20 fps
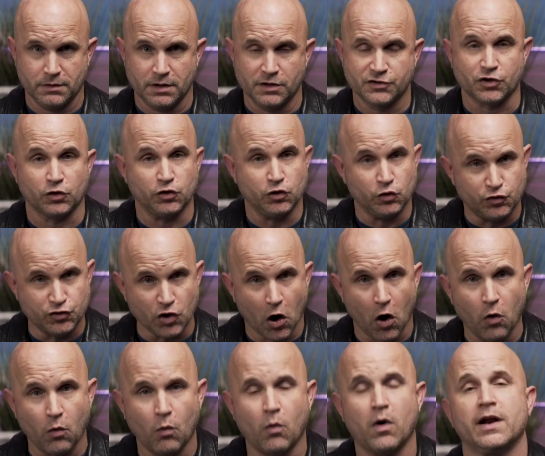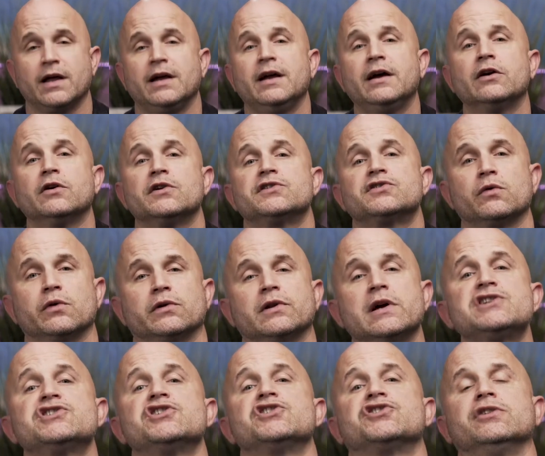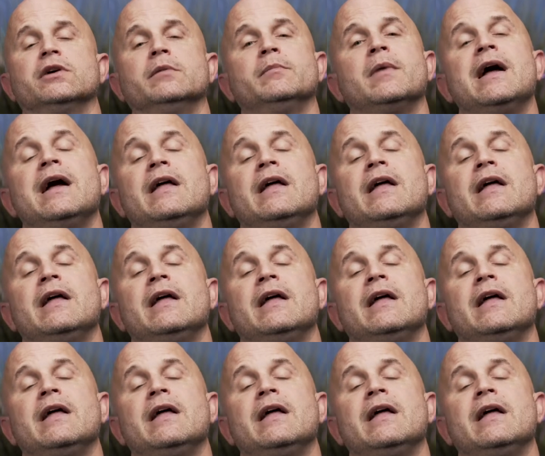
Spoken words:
So you don't want to enter into a relationship